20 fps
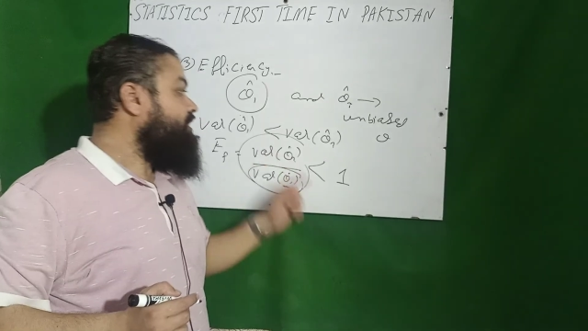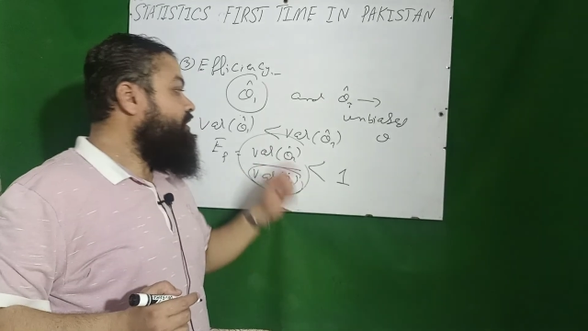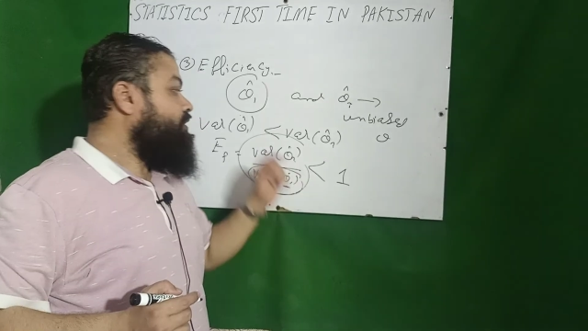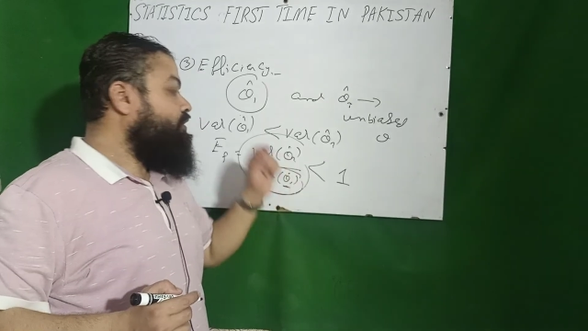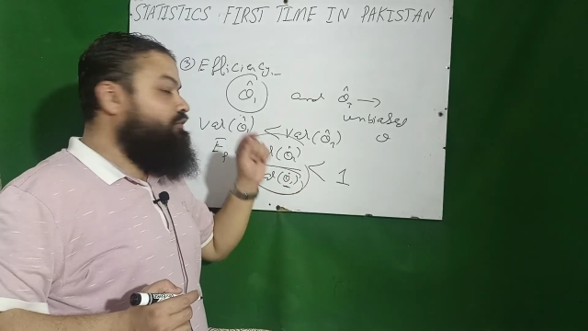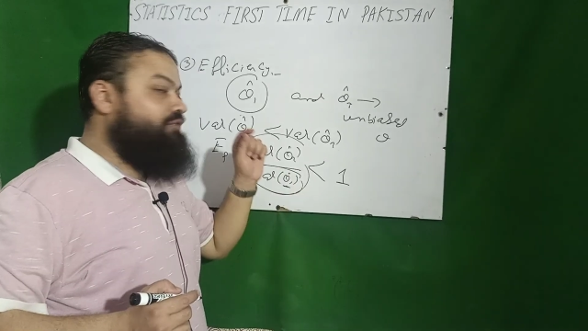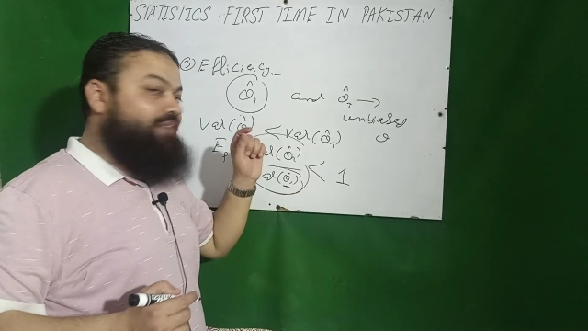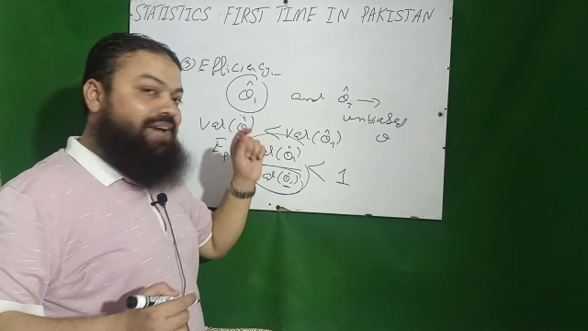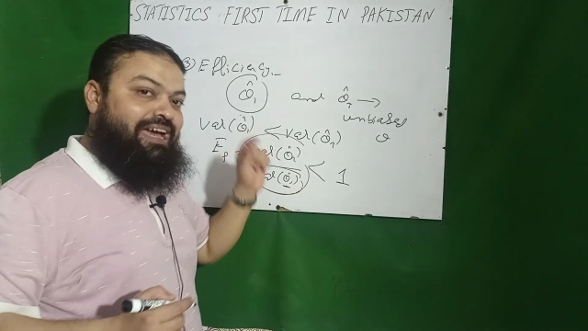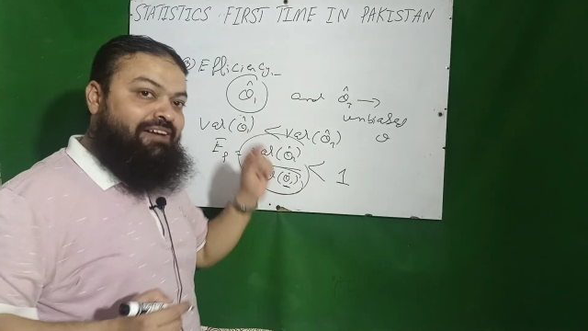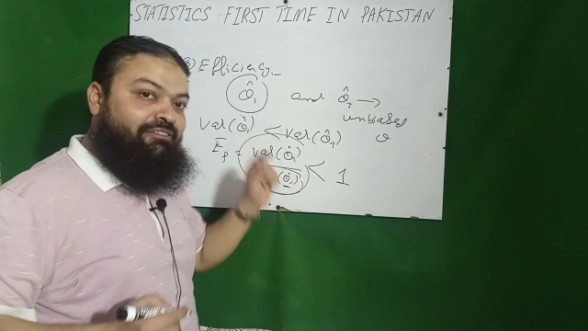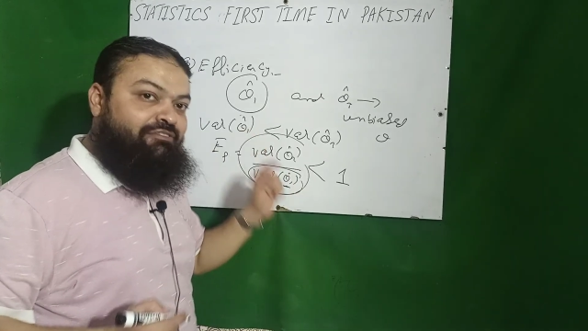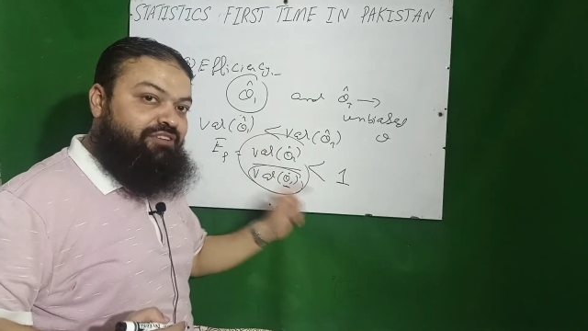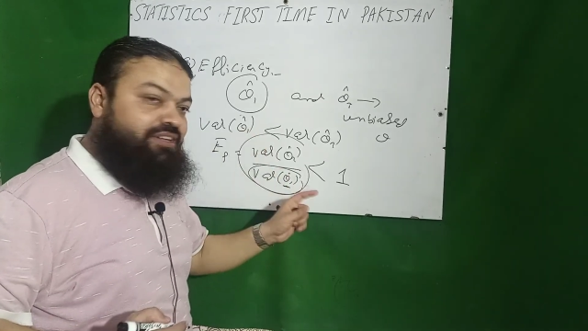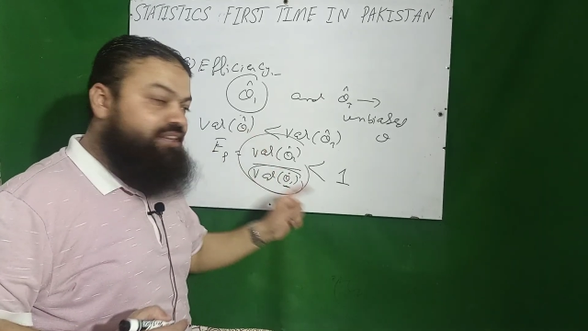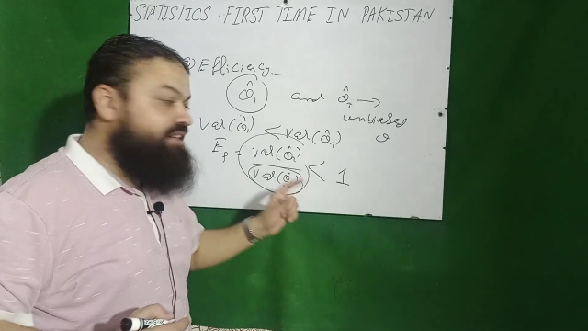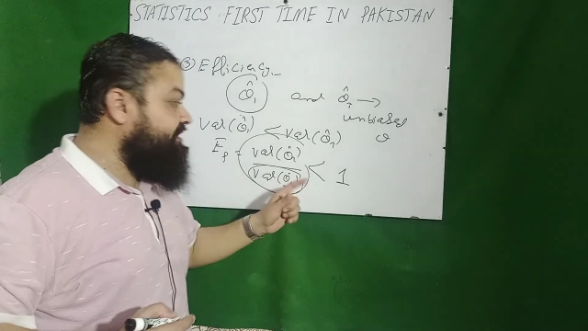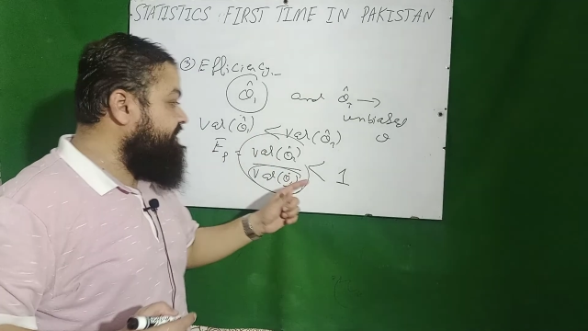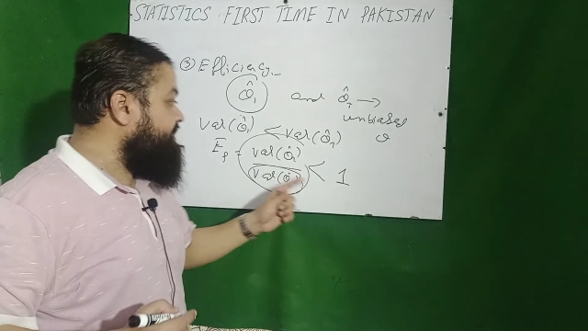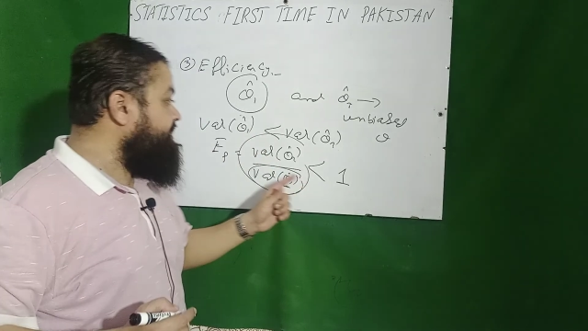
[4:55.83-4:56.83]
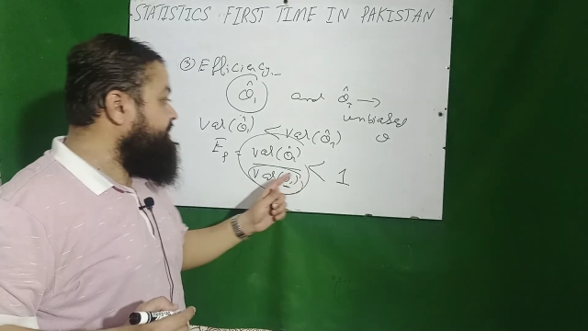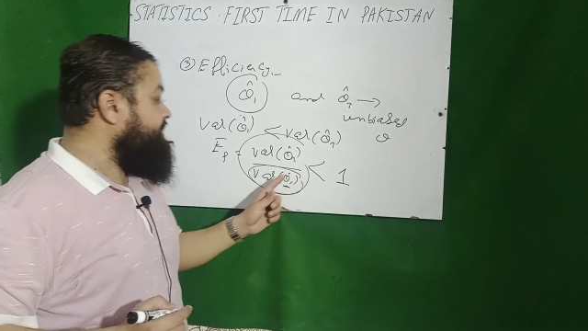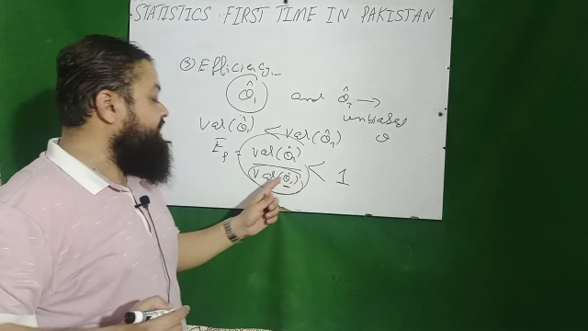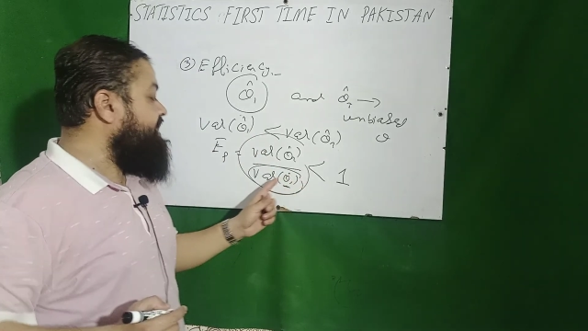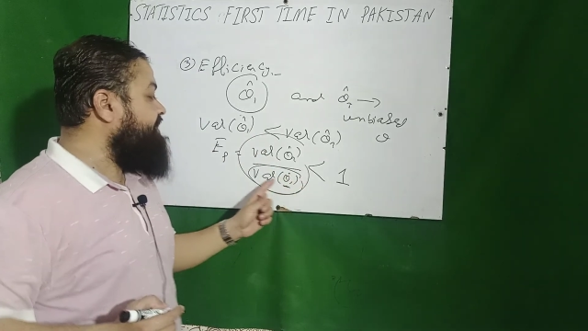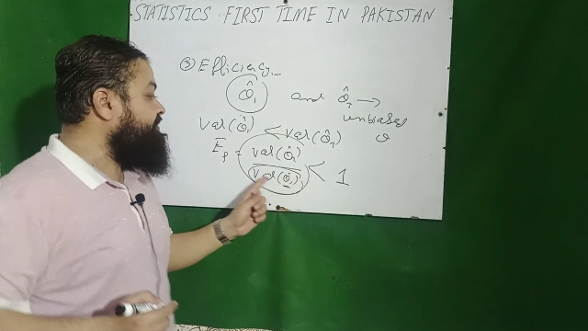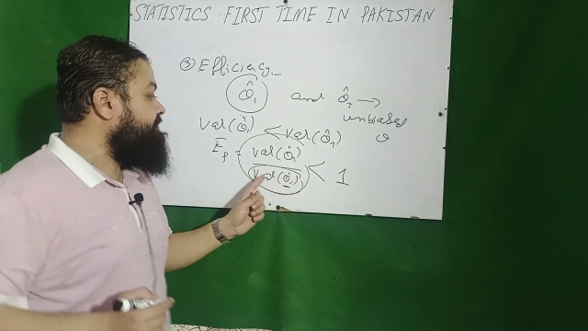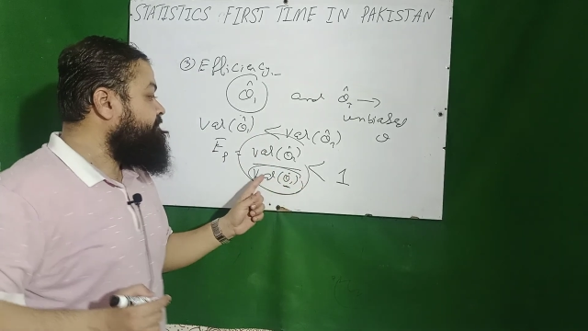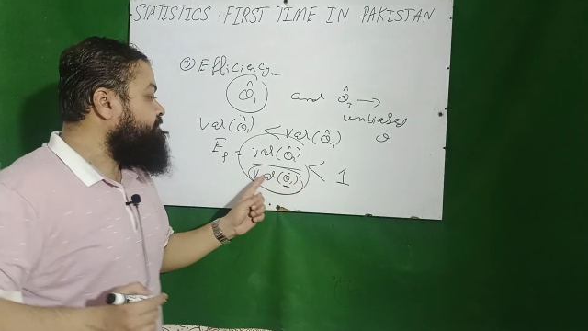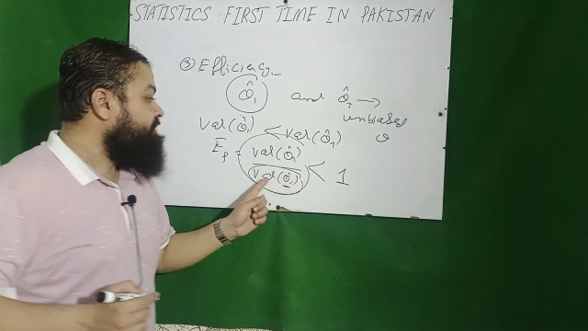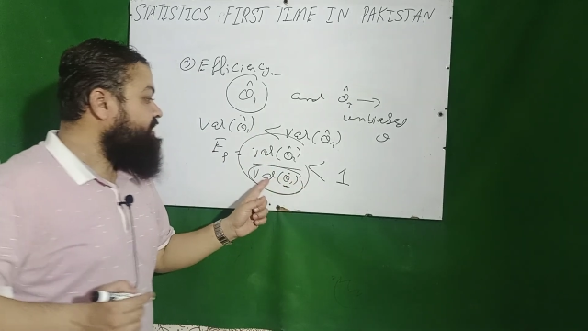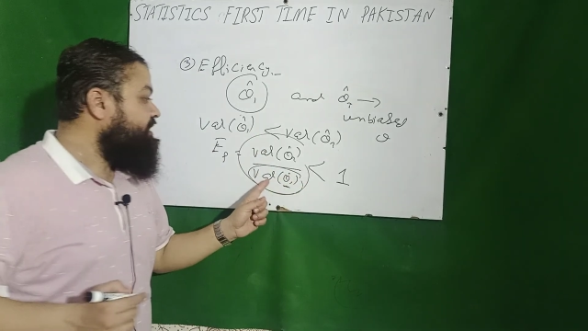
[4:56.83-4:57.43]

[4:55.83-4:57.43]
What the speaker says: of every written test.